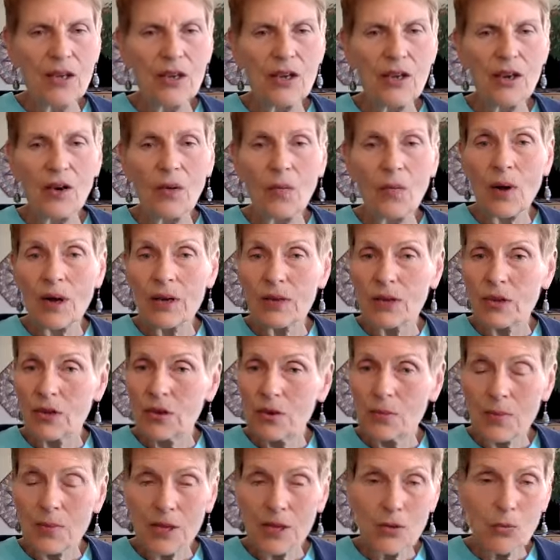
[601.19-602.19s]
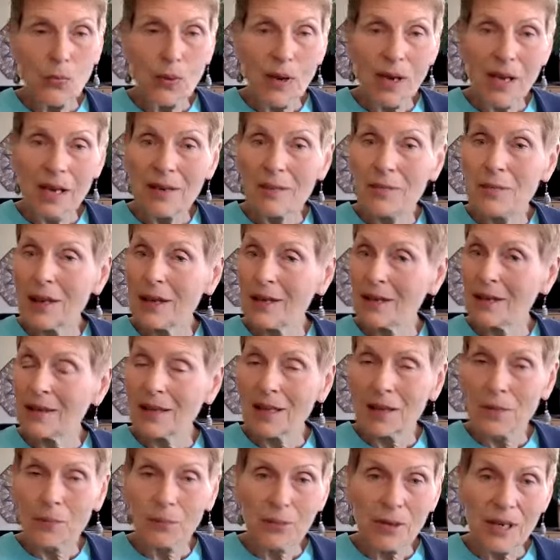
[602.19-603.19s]
You want too much wind, but a
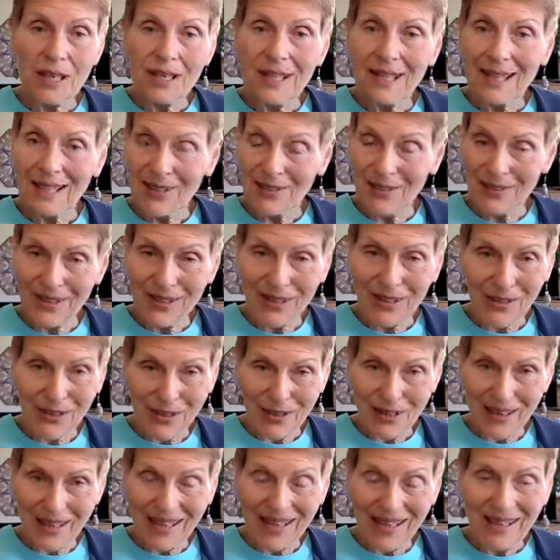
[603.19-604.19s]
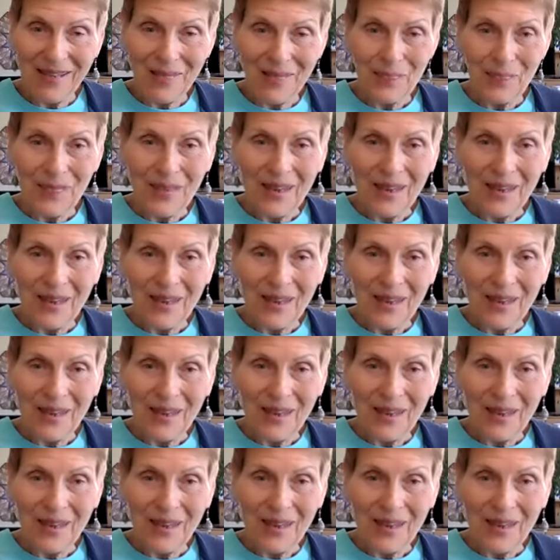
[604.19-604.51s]
little breeze can feel good.